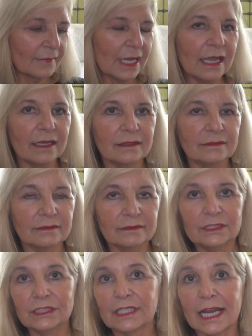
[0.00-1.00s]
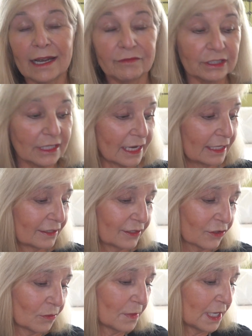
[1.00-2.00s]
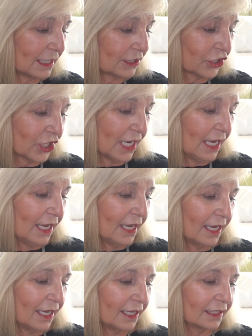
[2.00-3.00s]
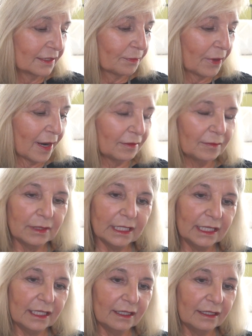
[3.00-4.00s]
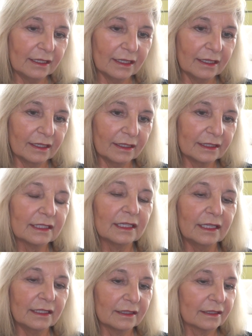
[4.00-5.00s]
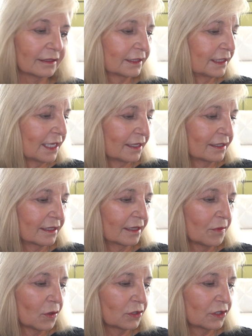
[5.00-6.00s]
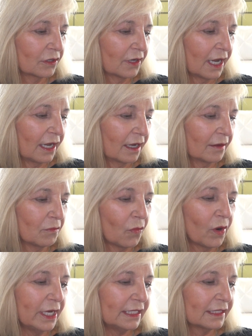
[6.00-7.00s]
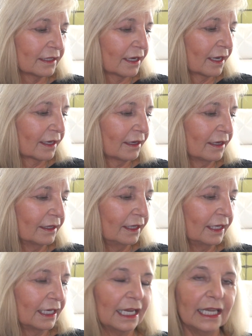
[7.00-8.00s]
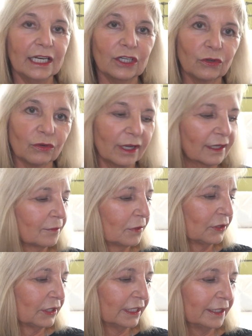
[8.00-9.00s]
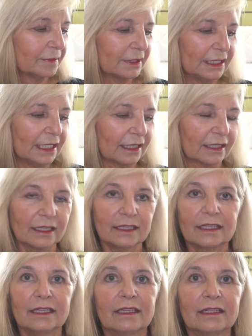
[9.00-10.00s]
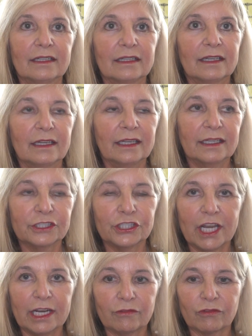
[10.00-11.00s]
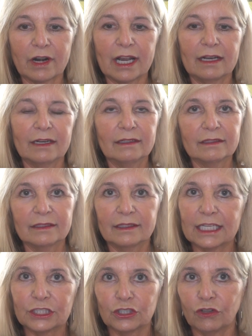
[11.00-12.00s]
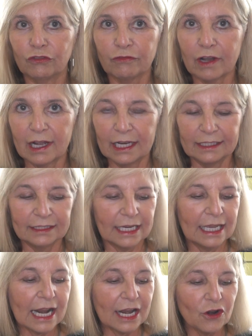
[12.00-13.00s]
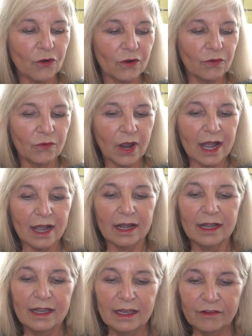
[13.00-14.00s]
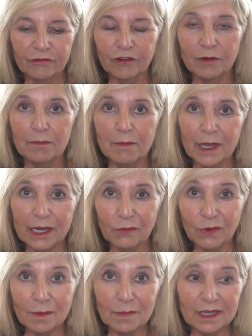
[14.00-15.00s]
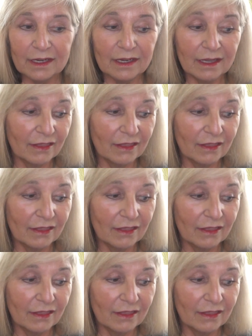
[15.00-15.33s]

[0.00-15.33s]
and just advertised so much. It's probably, it says the most moist, iconic, and incredible lipstick in a shade of red that you'll find. And I know for many women,